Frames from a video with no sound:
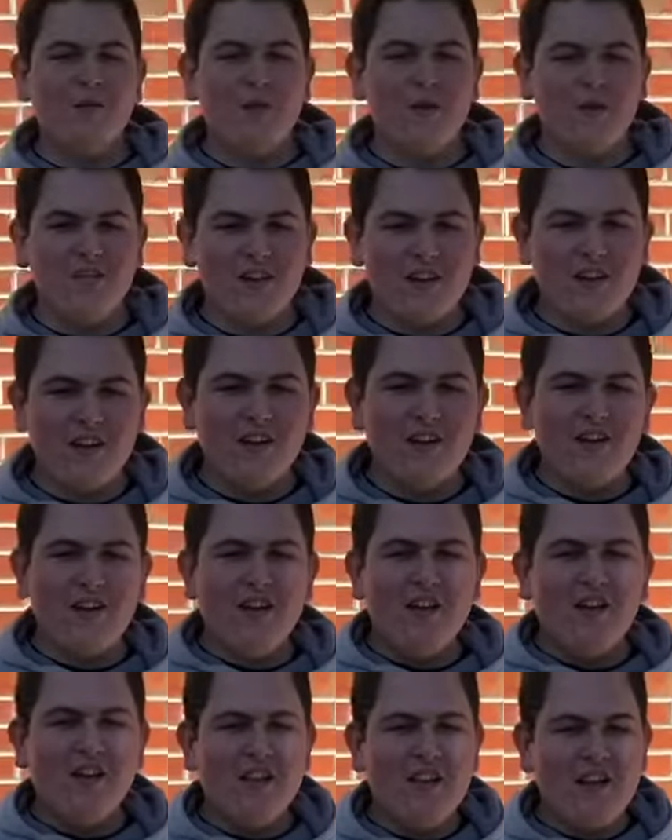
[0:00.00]
was a
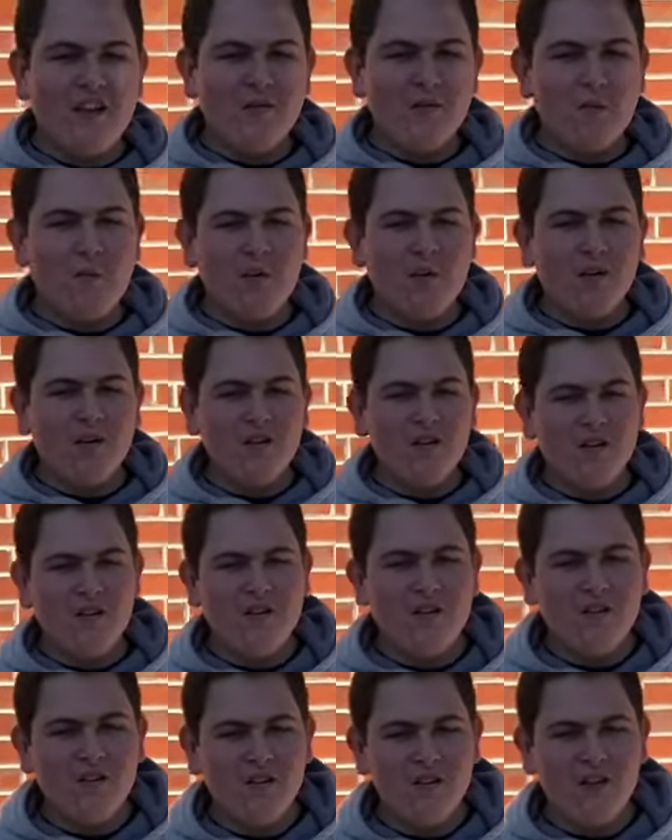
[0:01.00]
landmark
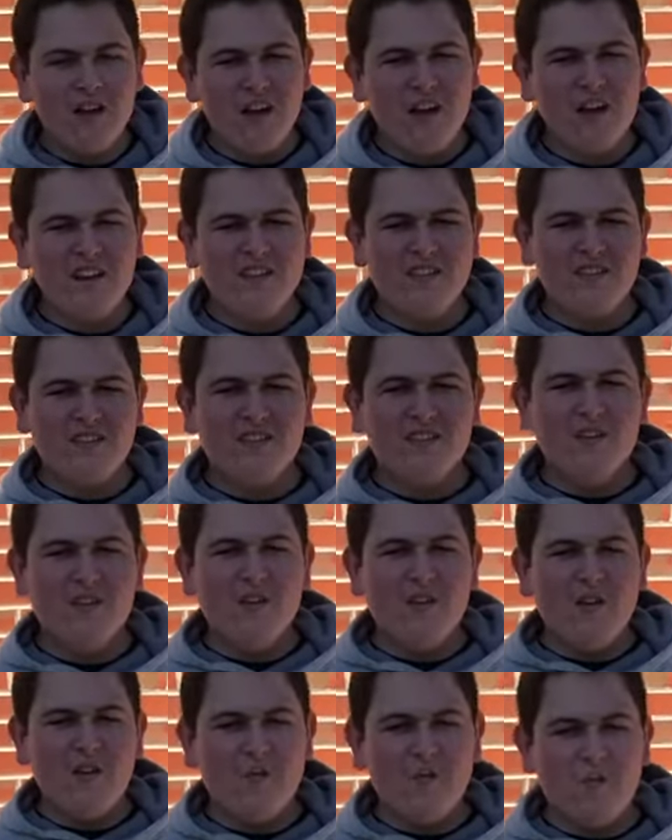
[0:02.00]
legal case
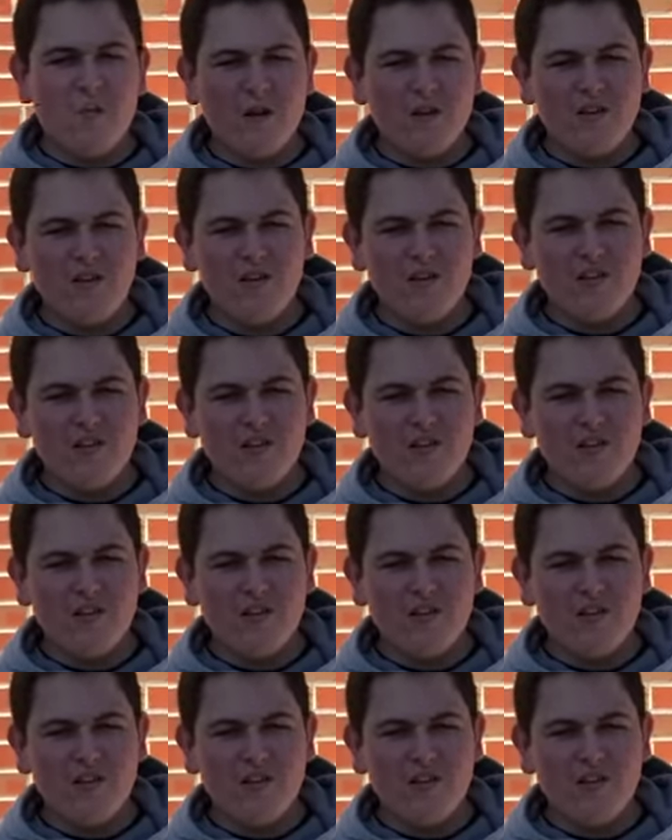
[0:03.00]
where the